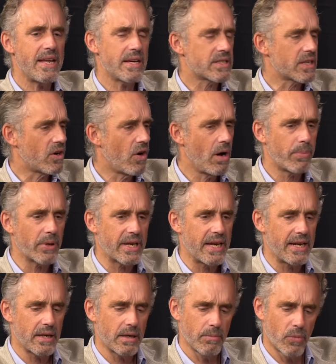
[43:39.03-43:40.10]
media is a
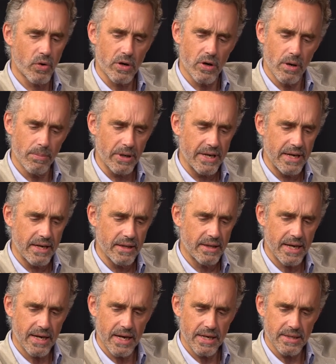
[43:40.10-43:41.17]
complicated, more complicated
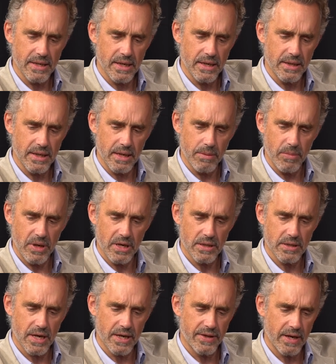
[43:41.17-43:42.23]
thing, I, I think,
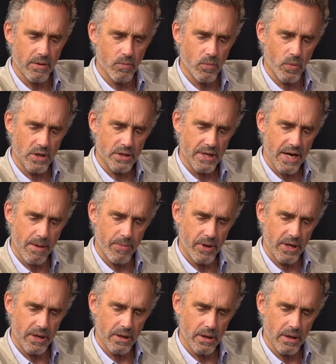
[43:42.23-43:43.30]
because I think what's
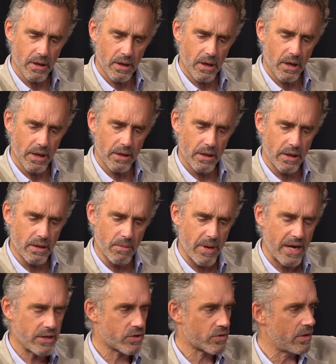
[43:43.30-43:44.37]
happening in the
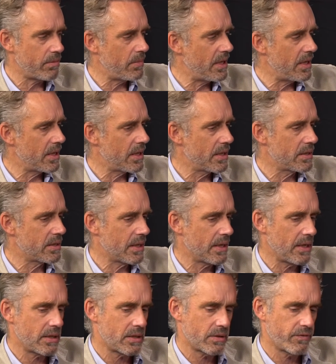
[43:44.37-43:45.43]
mainstream media is
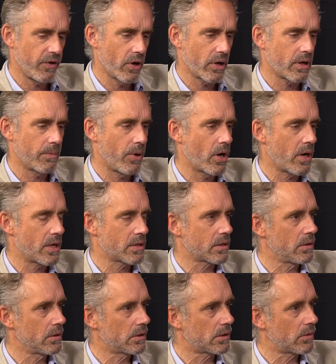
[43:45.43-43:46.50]
that it's falling apart as a
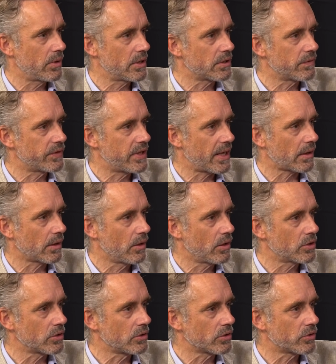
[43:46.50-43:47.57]
consequence of
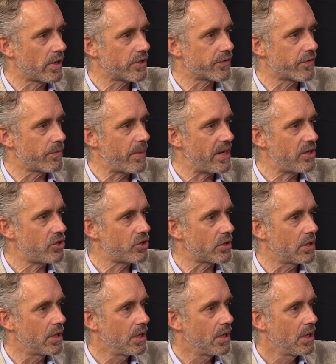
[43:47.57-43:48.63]
technological
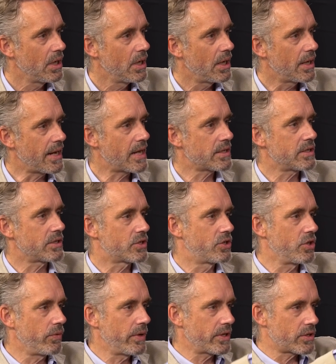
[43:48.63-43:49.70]
transformation. And as it's
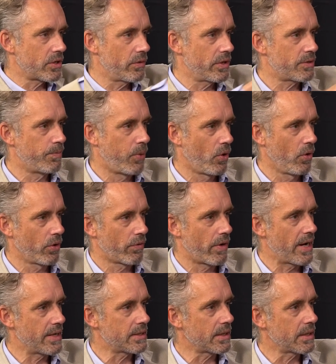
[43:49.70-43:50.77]
doing so, it's
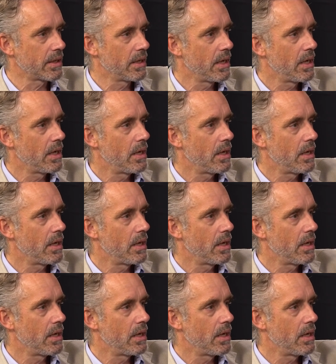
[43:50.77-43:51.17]
polarizing.